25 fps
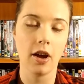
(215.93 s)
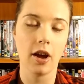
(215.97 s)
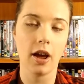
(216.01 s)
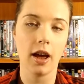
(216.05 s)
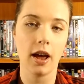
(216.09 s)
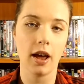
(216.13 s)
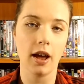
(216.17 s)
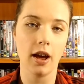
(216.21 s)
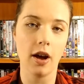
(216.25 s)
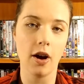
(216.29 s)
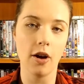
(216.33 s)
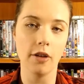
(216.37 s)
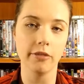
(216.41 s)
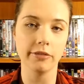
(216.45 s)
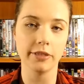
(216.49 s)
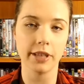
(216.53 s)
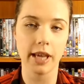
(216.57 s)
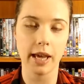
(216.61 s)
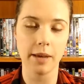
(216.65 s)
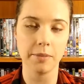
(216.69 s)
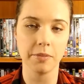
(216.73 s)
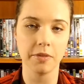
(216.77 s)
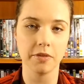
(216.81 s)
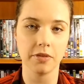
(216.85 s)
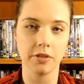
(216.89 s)
of
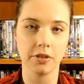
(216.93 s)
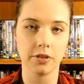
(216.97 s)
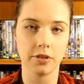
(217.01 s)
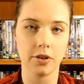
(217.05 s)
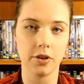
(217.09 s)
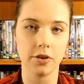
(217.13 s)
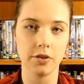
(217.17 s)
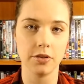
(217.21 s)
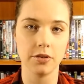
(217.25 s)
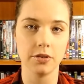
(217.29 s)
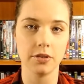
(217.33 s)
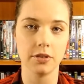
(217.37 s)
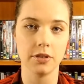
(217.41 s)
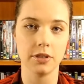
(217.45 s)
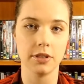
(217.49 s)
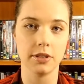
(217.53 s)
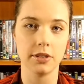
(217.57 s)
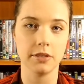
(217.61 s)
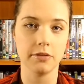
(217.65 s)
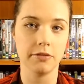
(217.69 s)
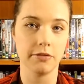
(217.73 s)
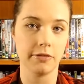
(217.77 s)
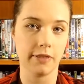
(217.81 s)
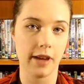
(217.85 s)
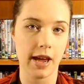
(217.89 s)
Game of Thrones
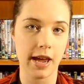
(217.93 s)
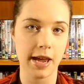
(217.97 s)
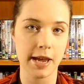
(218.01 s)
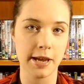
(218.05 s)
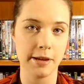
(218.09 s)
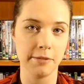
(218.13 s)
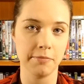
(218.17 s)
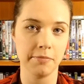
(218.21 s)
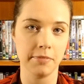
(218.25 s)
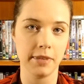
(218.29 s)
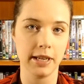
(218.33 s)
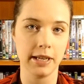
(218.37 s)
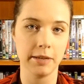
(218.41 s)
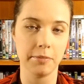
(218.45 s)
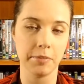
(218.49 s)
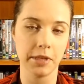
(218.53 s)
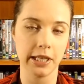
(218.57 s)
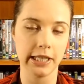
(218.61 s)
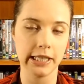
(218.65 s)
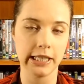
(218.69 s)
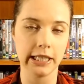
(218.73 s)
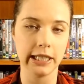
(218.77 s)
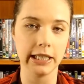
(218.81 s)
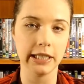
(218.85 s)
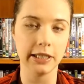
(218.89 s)
fame. He
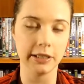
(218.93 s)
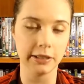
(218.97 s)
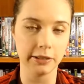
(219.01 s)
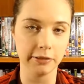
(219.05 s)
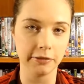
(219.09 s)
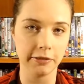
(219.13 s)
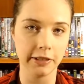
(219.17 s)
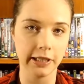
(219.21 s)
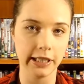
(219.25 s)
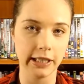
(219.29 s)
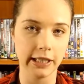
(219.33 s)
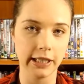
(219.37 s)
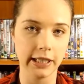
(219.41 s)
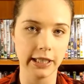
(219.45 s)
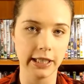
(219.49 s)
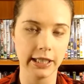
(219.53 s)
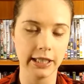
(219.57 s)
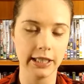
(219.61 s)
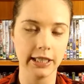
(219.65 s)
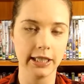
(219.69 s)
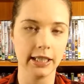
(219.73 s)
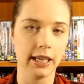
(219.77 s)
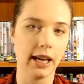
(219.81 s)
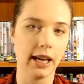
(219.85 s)
plays Littlefinger.